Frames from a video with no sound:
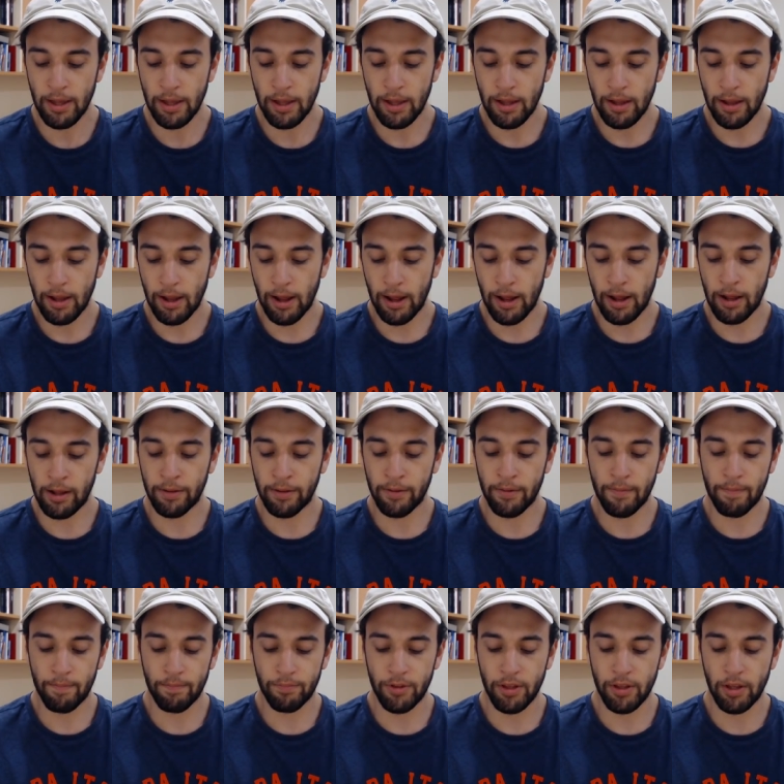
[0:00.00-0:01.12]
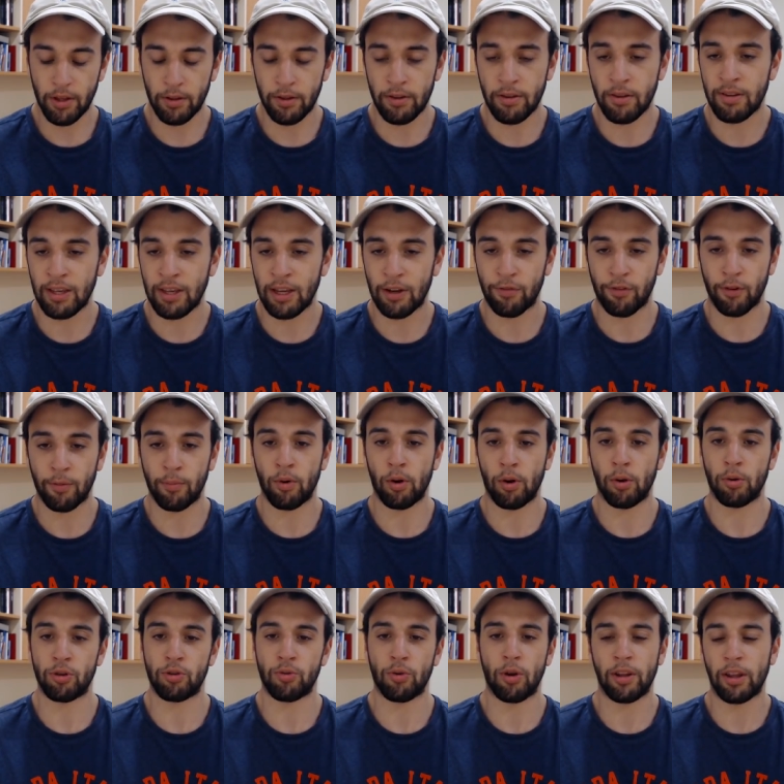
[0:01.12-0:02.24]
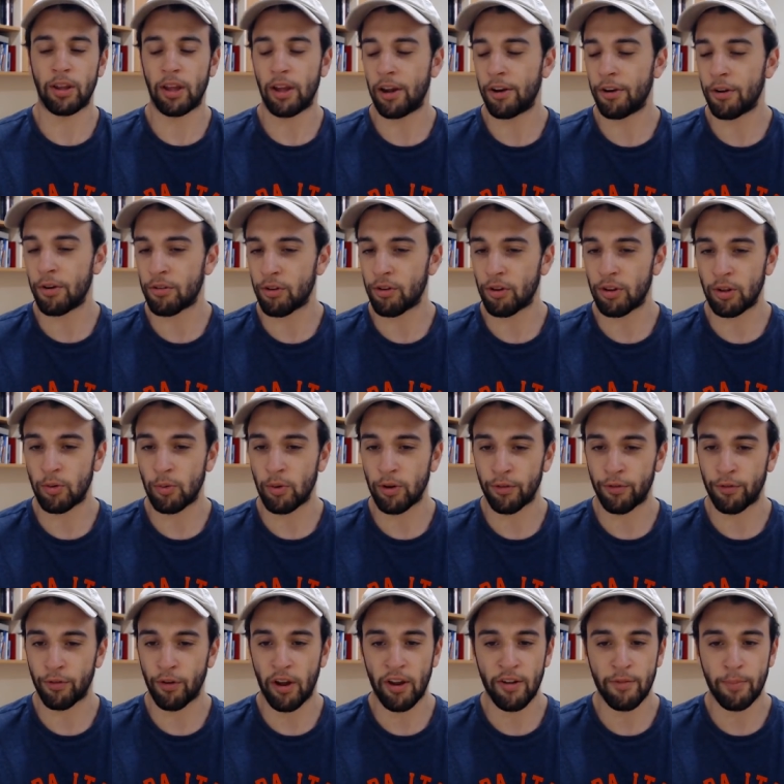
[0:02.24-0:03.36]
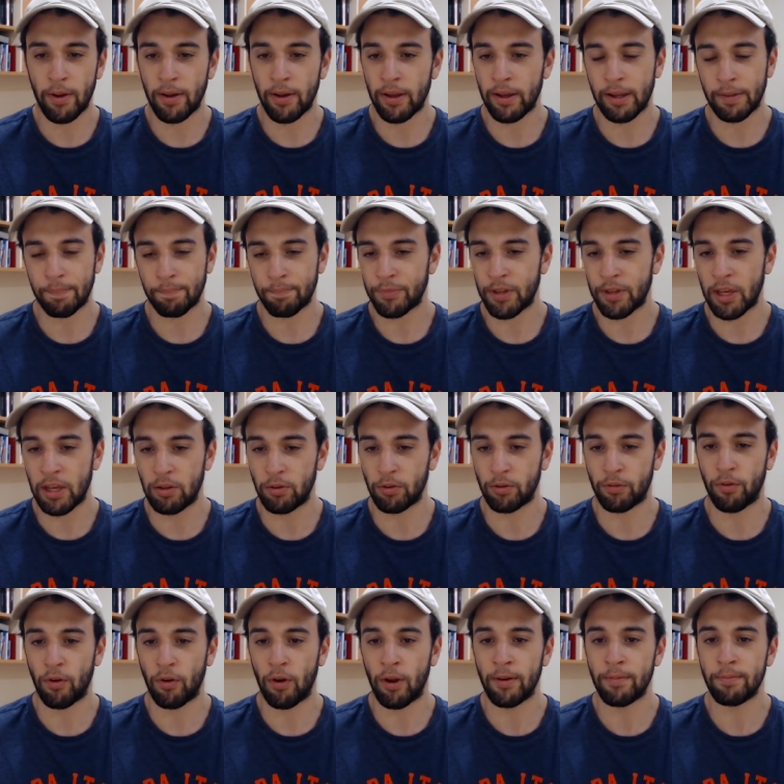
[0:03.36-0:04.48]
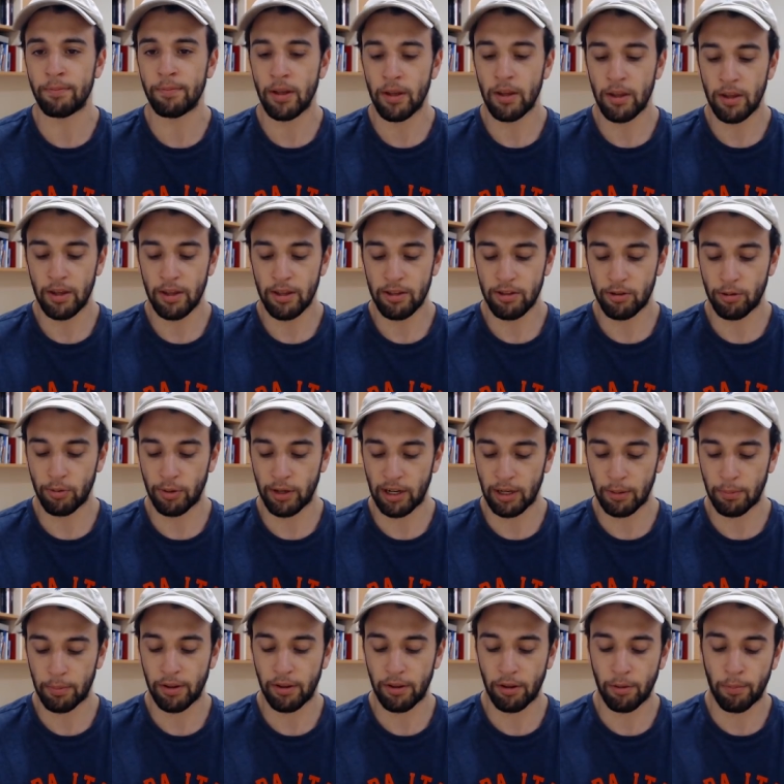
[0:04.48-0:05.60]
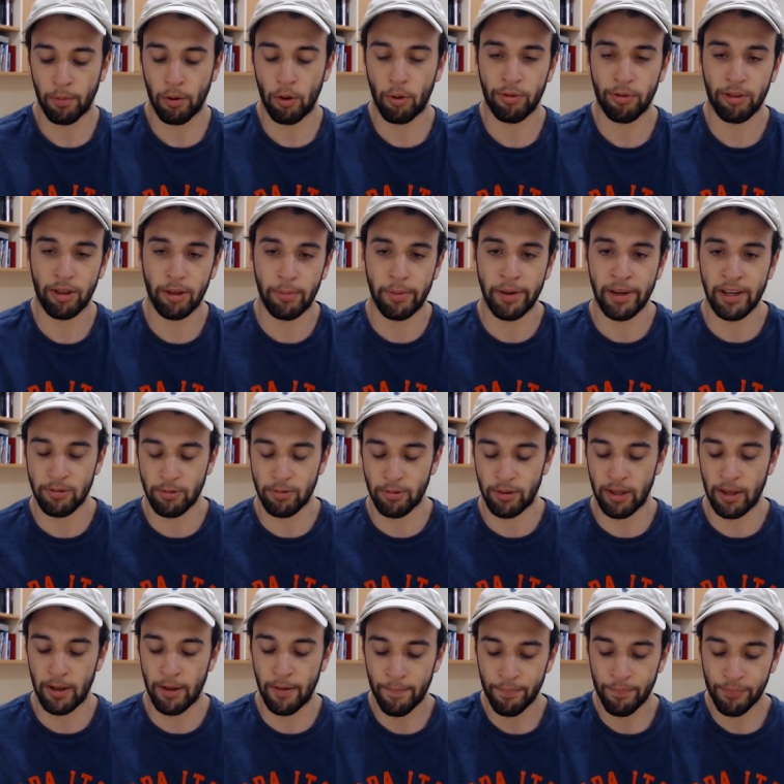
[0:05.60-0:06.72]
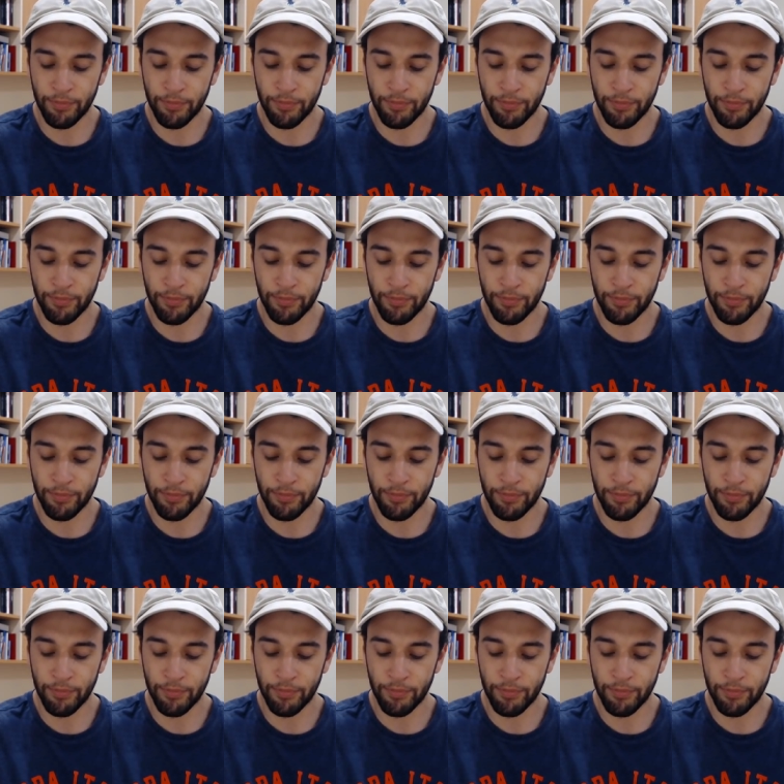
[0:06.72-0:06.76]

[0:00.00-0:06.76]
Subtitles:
it's a tick from Walsh. I know it's only 105, but he looked fine. Still getting playing the ball. CBAs were there.